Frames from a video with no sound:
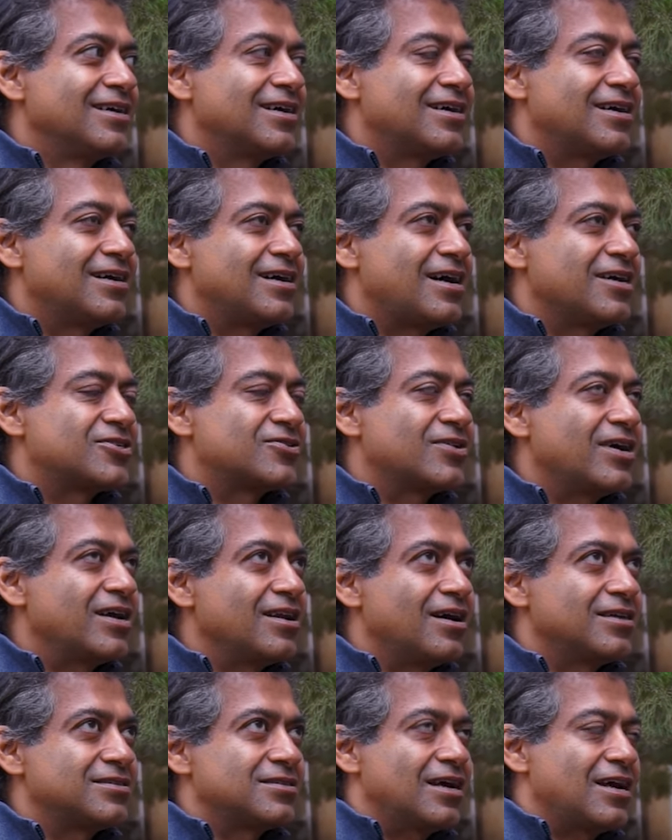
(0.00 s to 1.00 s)
I try
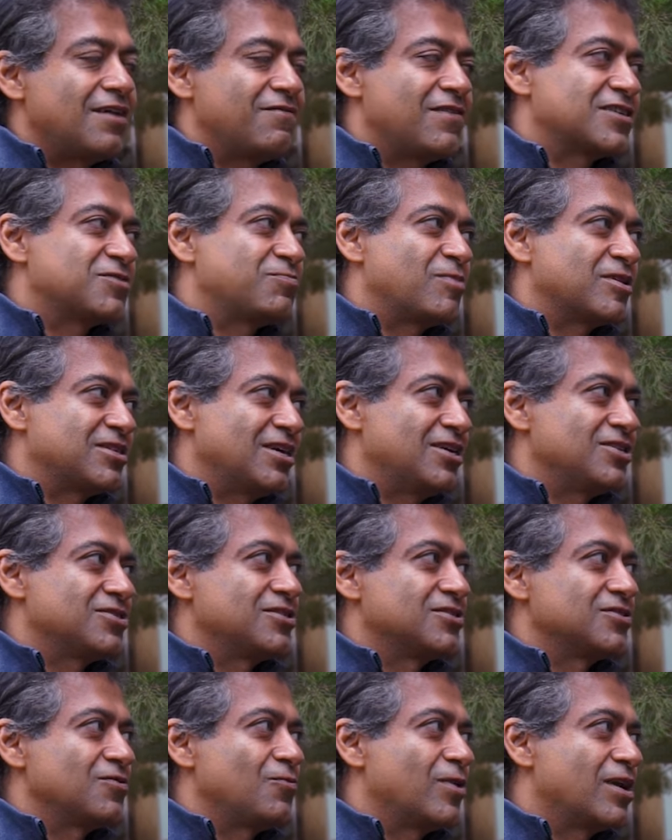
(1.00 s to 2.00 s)
not to have
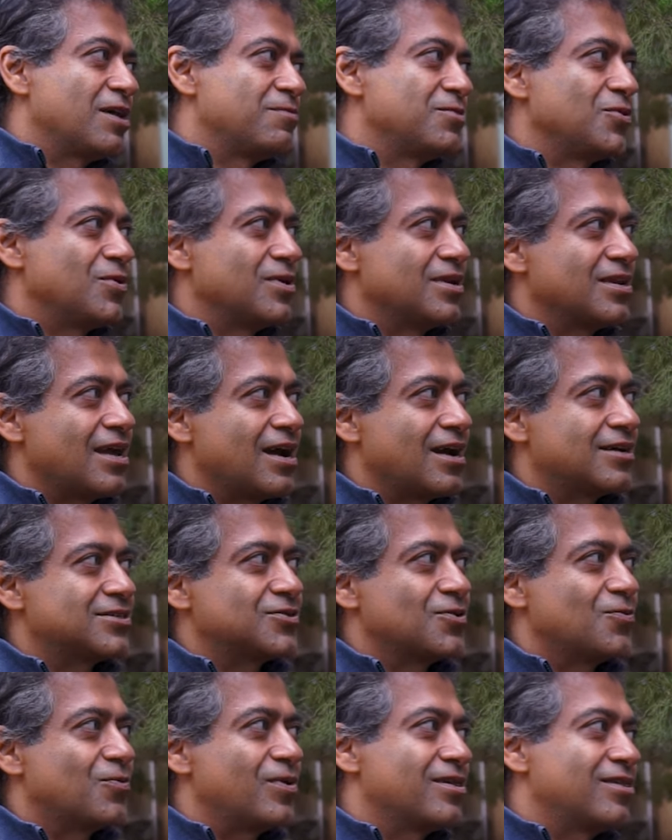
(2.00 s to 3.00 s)
expectations of what I'm doing
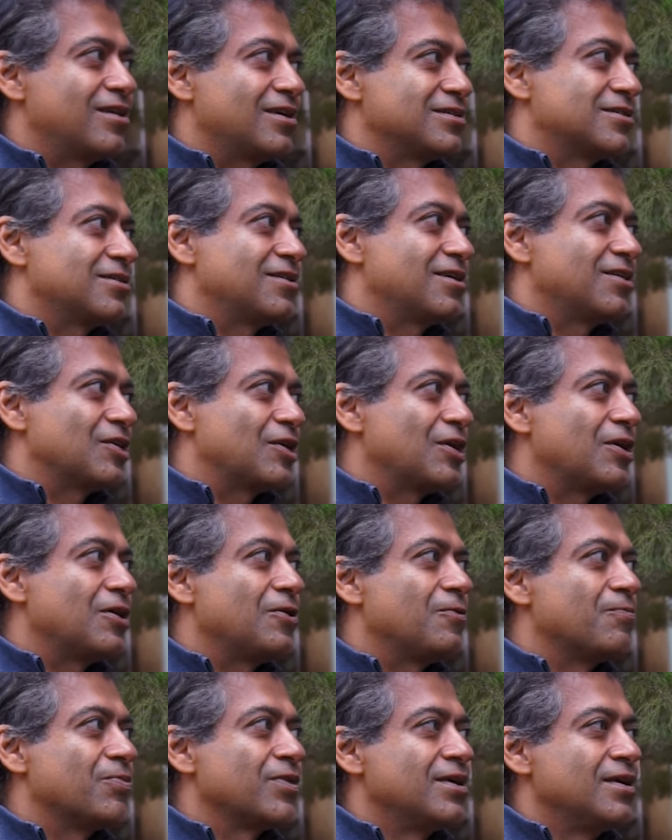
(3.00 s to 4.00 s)
next or where things are going to
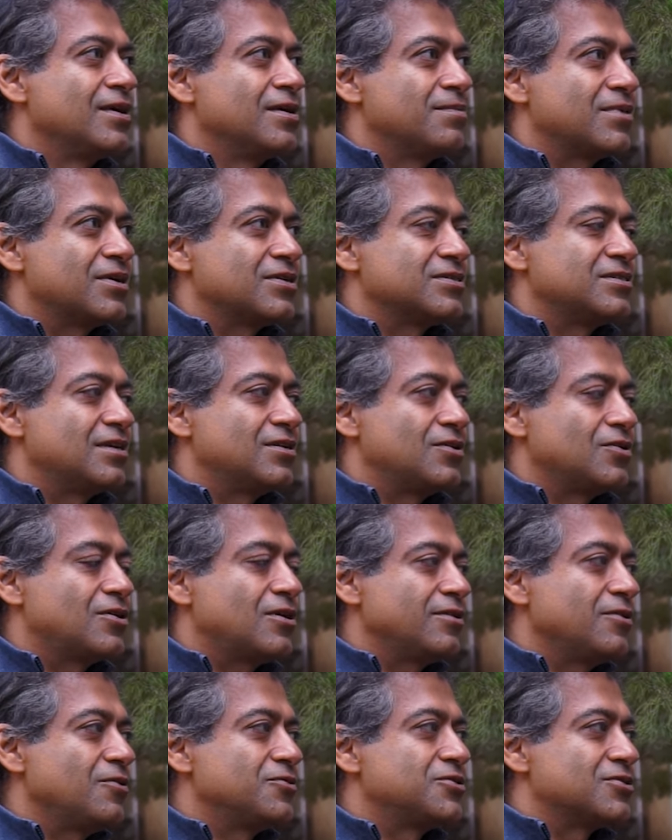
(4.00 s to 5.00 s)
go, because then you
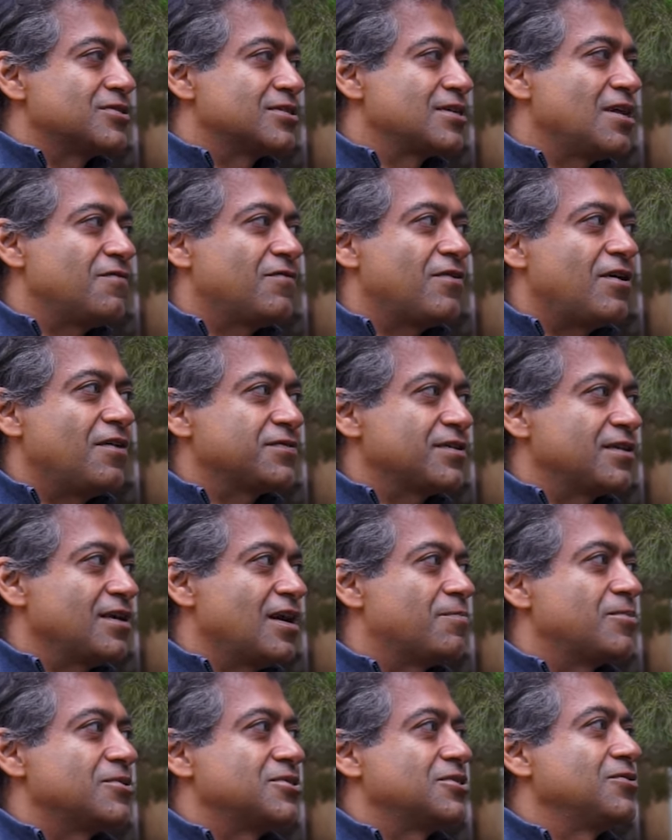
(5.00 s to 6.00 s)
close yourself off to the
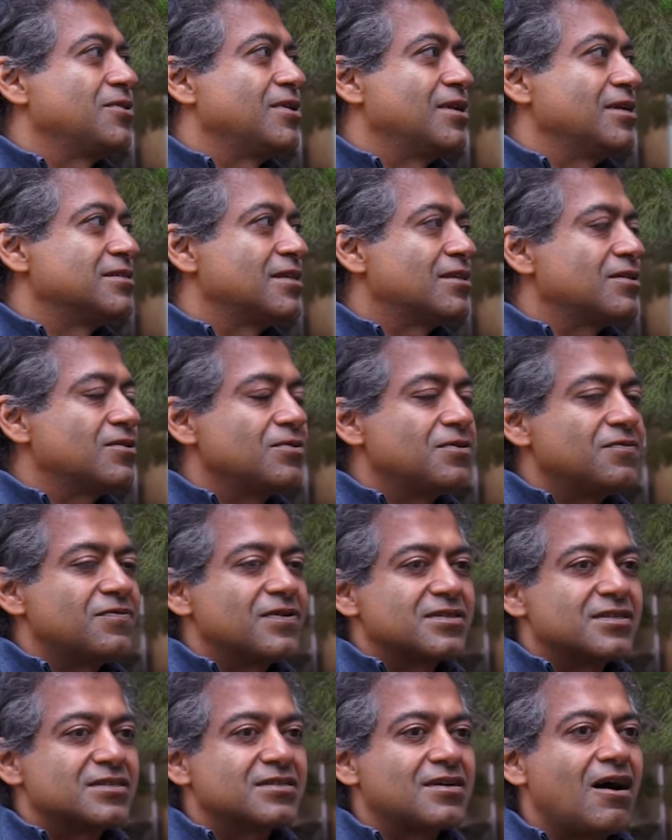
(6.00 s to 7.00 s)
opportunities that the
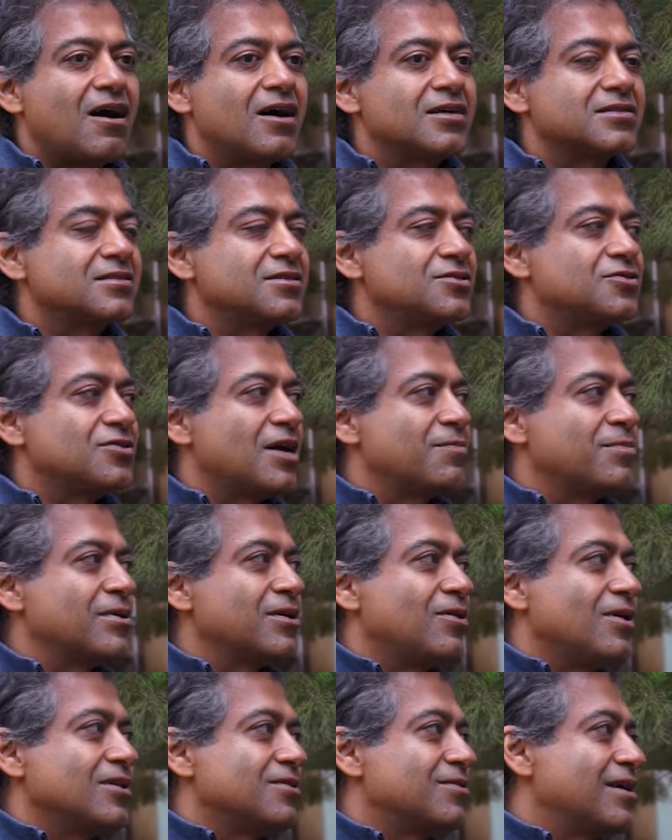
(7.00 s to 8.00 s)
universe is constantly
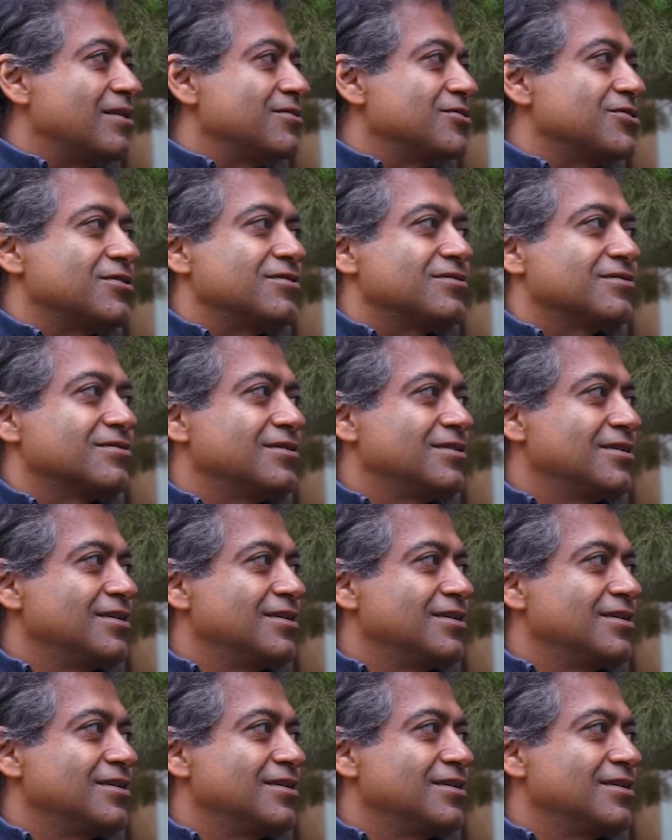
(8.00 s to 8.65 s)
dropping all around you.